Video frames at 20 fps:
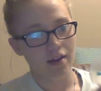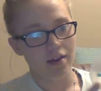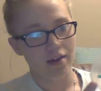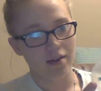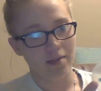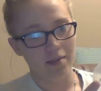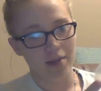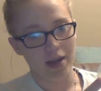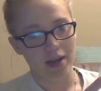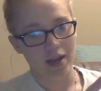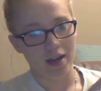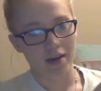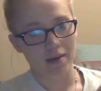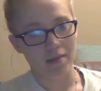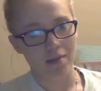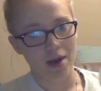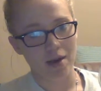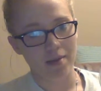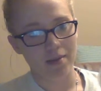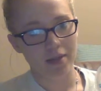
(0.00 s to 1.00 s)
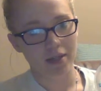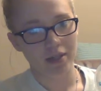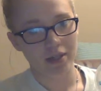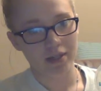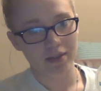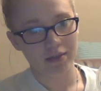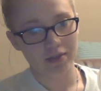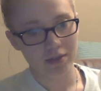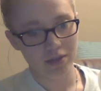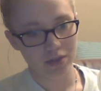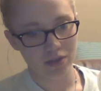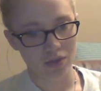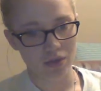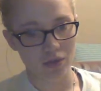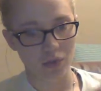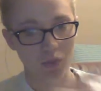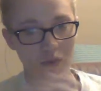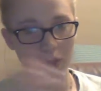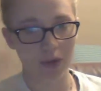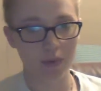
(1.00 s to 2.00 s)
of my anemometer. So
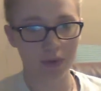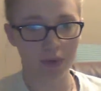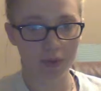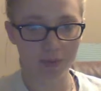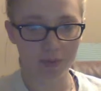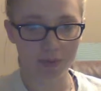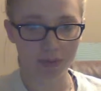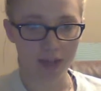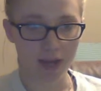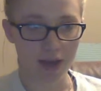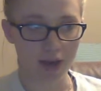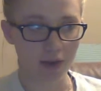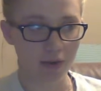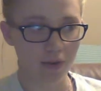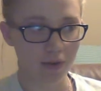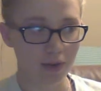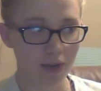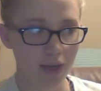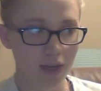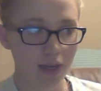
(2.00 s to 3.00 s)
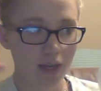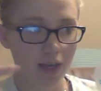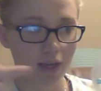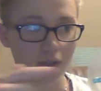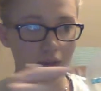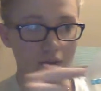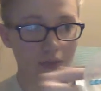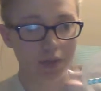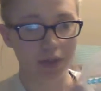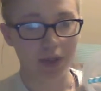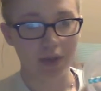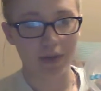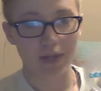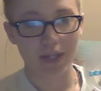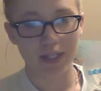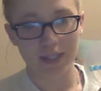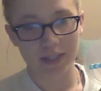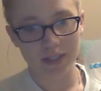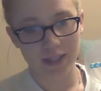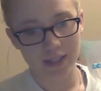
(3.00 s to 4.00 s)
the wind would blow, it would blow
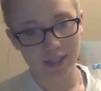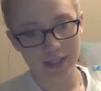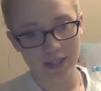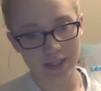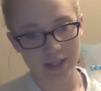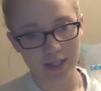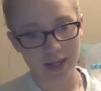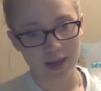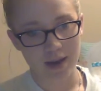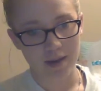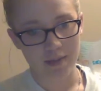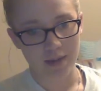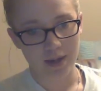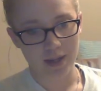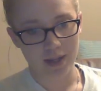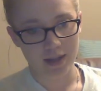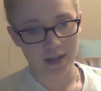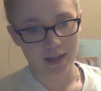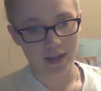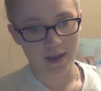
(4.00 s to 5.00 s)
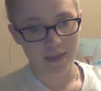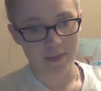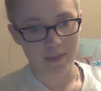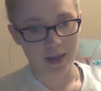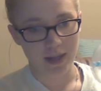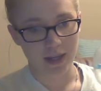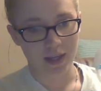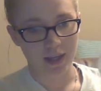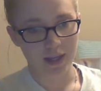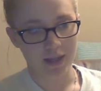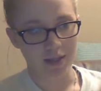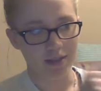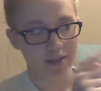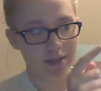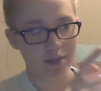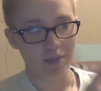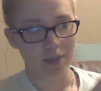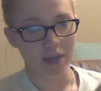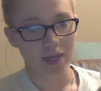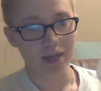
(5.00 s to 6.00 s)
into this cup and then make it
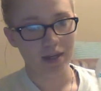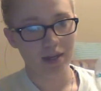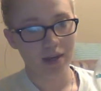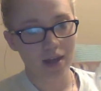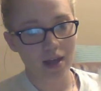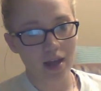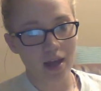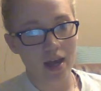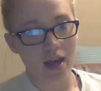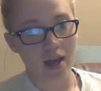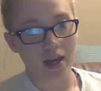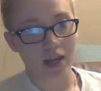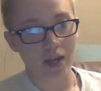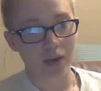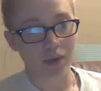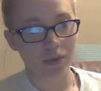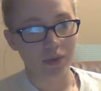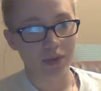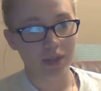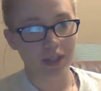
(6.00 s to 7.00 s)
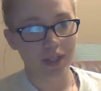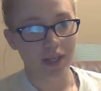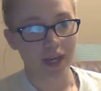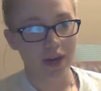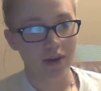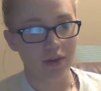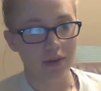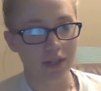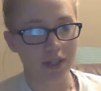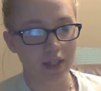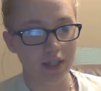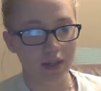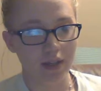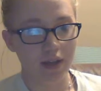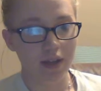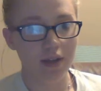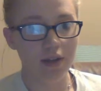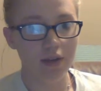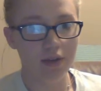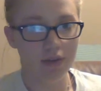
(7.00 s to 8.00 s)
spin. And I only counted
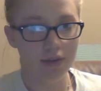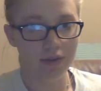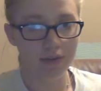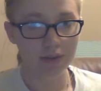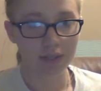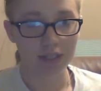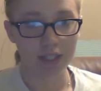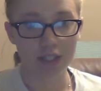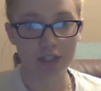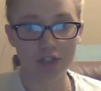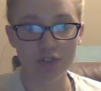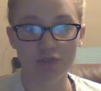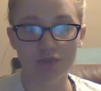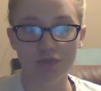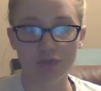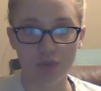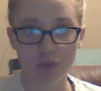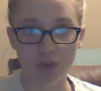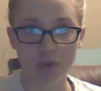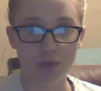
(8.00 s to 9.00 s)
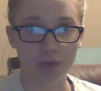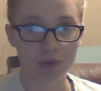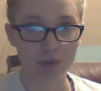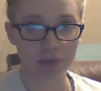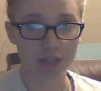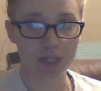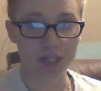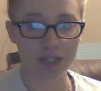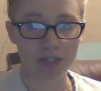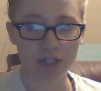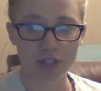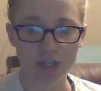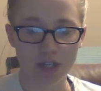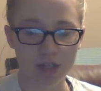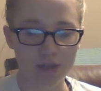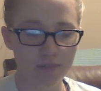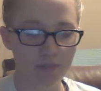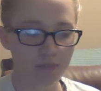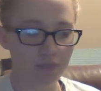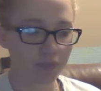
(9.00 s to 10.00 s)
each full
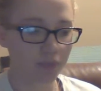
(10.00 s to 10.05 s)
rotation.